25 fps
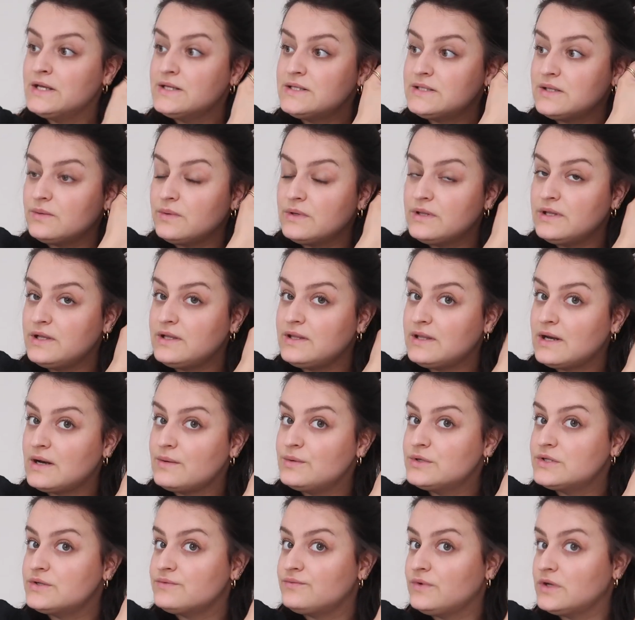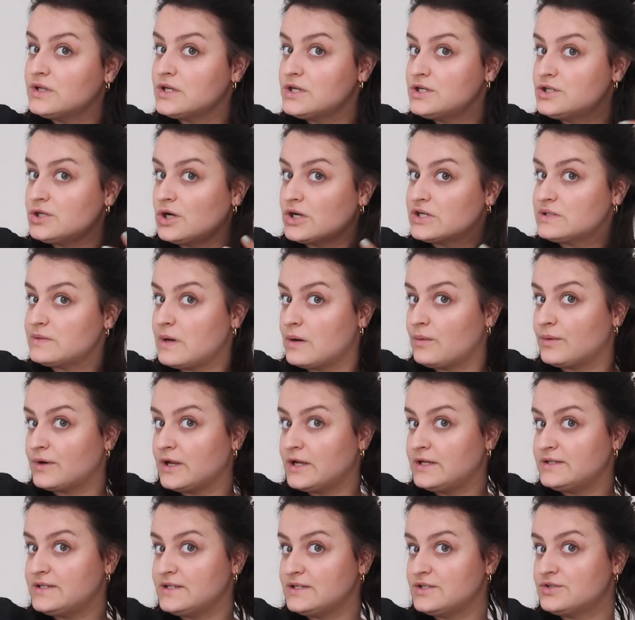So one thing that I was really shocked about when
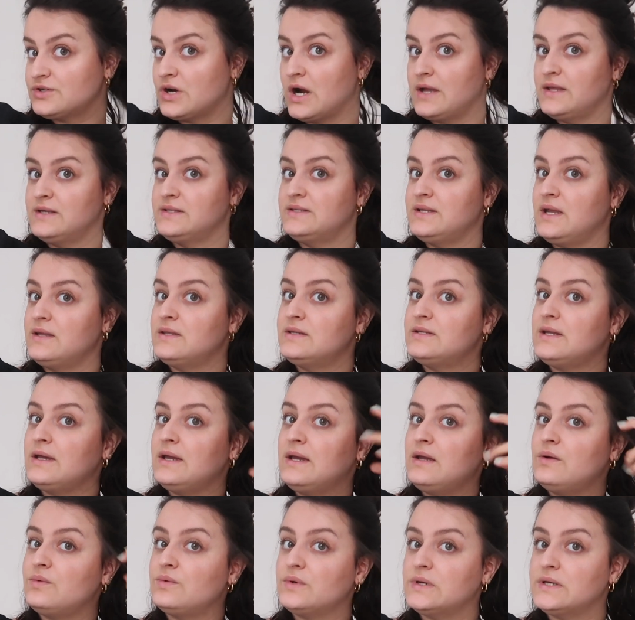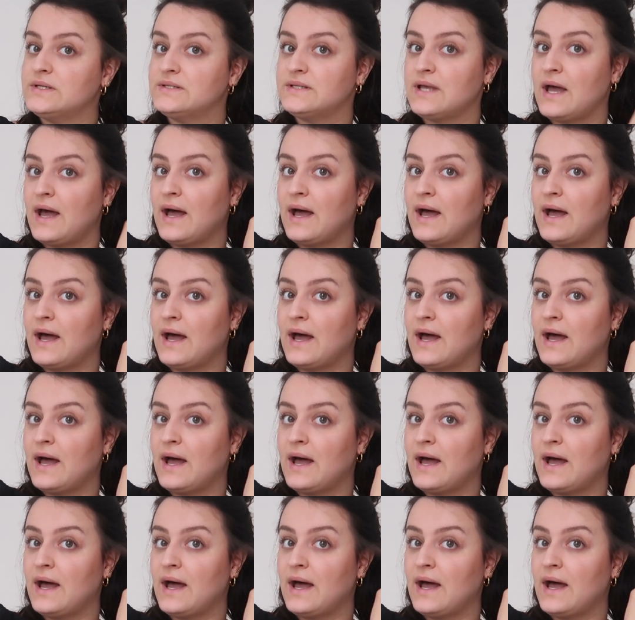I did try this the other day was